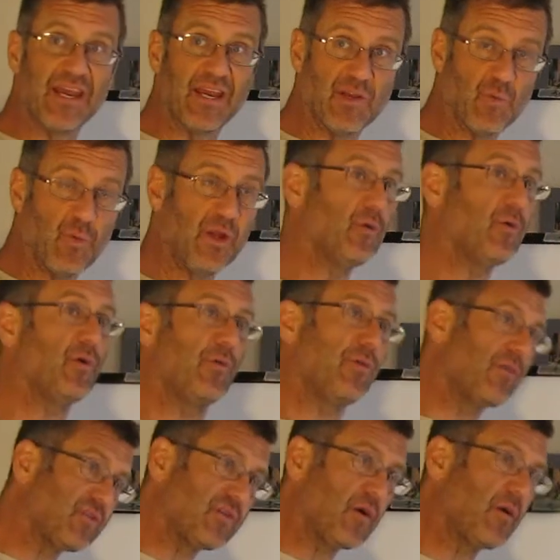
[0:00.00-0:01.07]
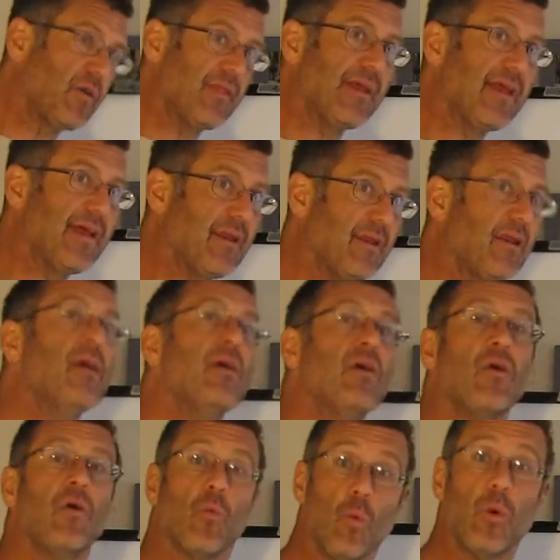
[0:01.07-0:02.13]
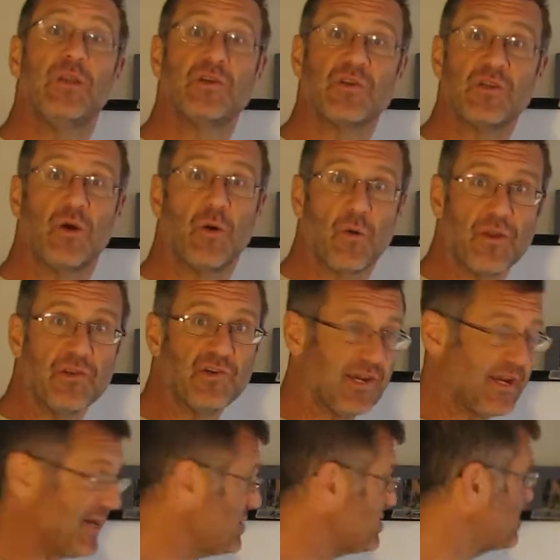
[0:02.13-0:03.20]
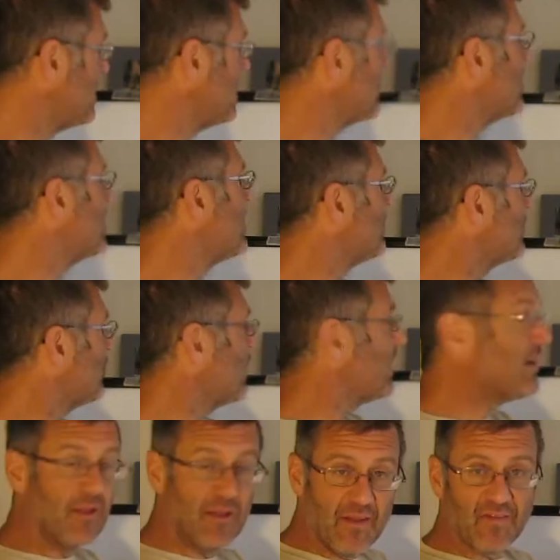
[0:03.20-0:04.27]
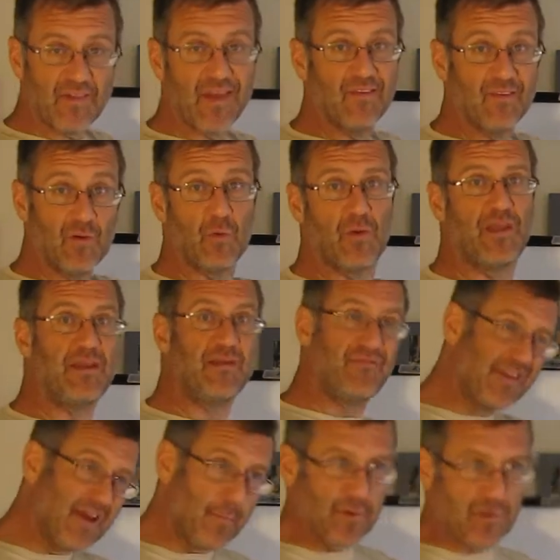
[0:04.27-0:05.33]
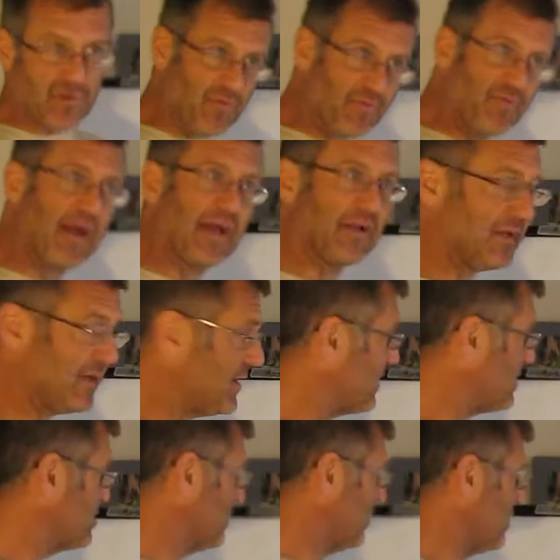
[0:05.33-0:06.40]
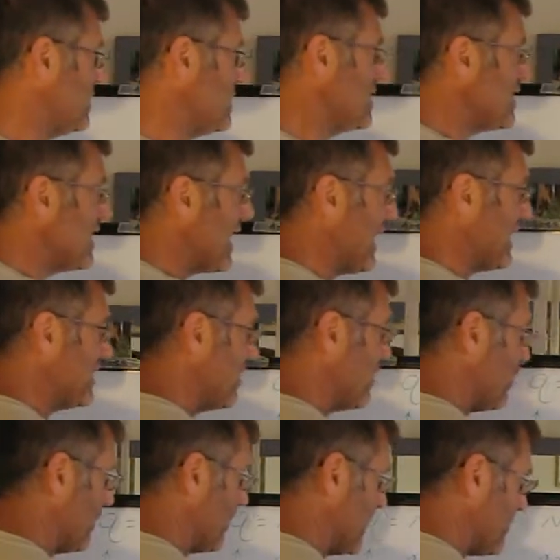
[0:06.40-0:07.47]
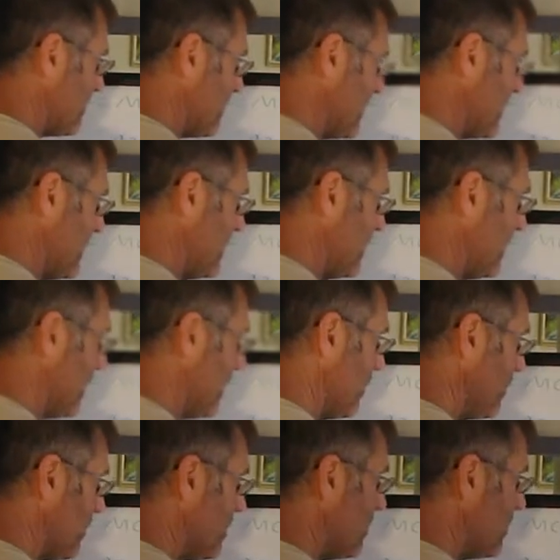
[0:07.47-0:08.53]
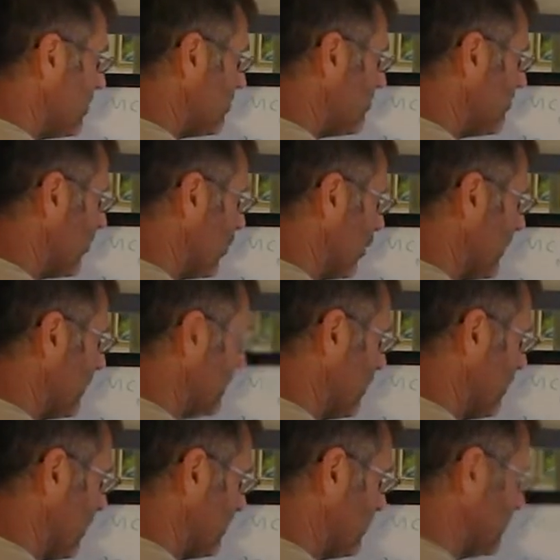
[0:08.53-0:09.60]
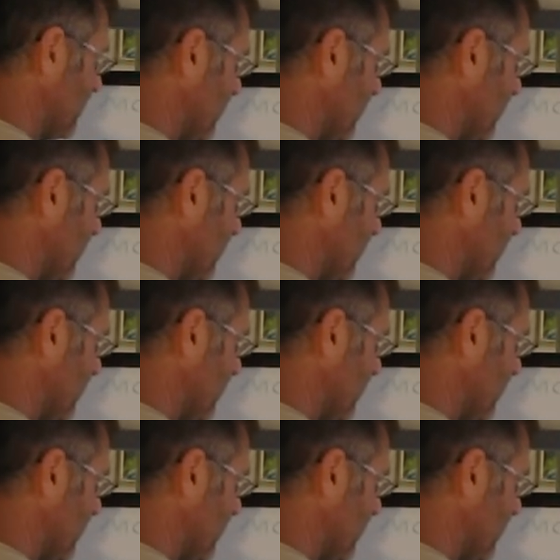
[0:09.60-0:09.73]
We don't know the start or the end. We just know the change. So I don't, in this case, don't need temperature final initial. I know that I'm going to heat it up 40 degrees C.